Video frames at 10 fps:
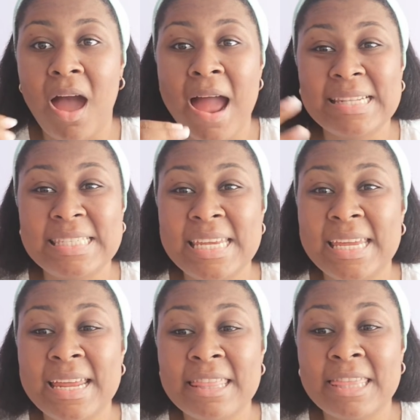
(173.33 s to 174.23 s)

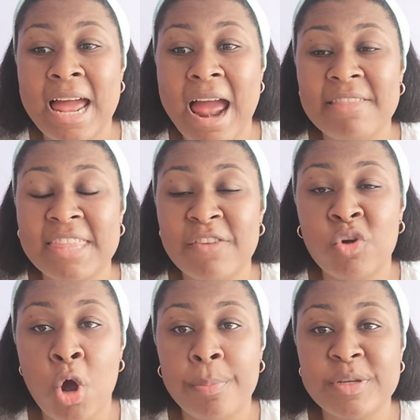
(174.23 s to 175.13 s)
idea that they've
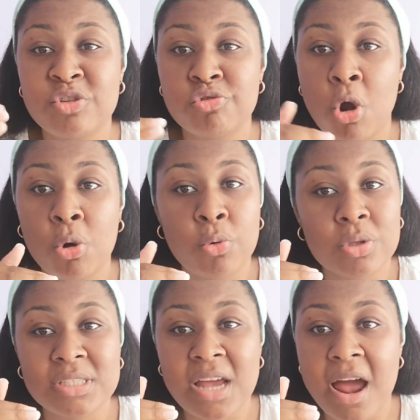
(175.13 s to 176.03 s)
got to be strong
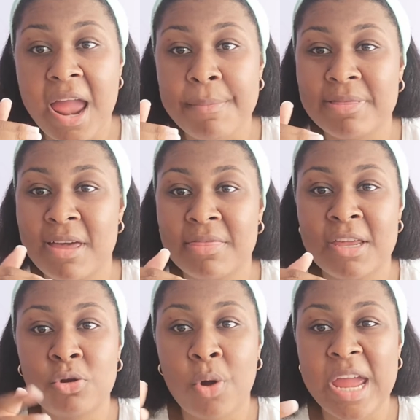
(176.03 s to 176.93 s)
all the time and that
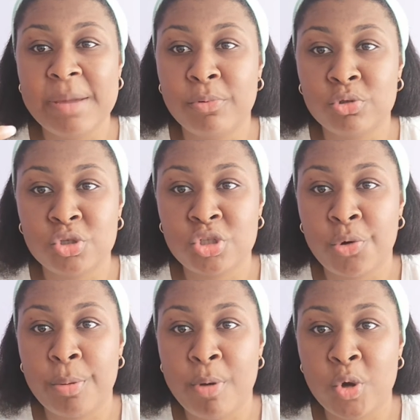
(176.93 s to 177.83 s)
they're not able to
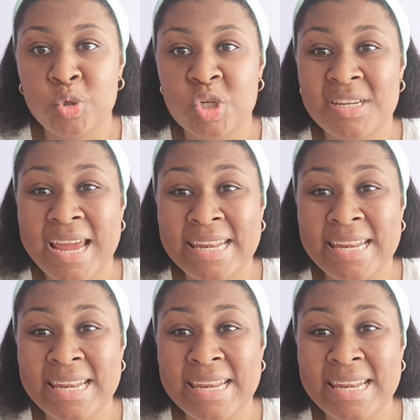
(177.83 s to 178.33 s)
show emotion,